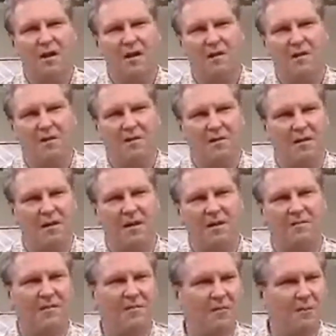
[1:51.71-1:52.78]
They'll
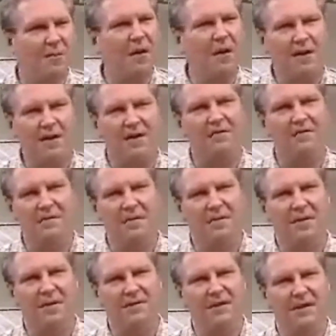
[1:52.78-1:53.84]
collect fewer pine needles
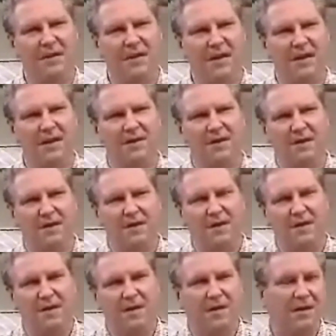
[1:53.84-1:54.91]
and things like that.
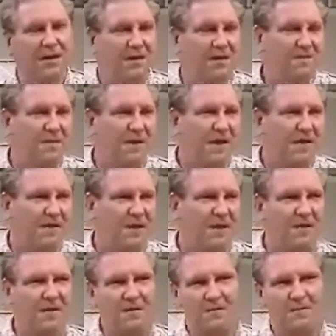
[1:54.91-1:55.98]
And the fact
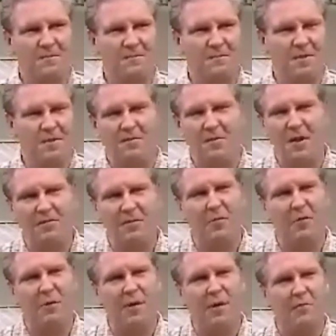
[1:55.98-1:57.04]
that you don't have
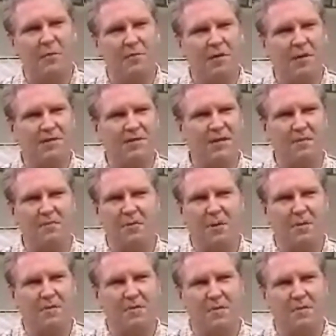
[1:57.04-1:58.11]
to worry about replacing them
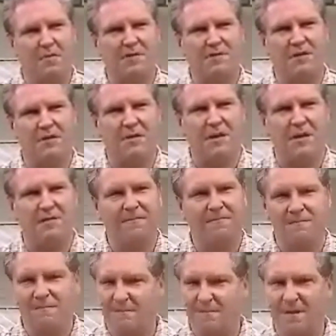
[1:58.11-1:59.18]
probably for the rest of your
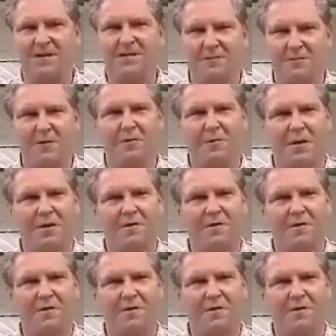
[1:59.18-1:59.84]
life, that's a real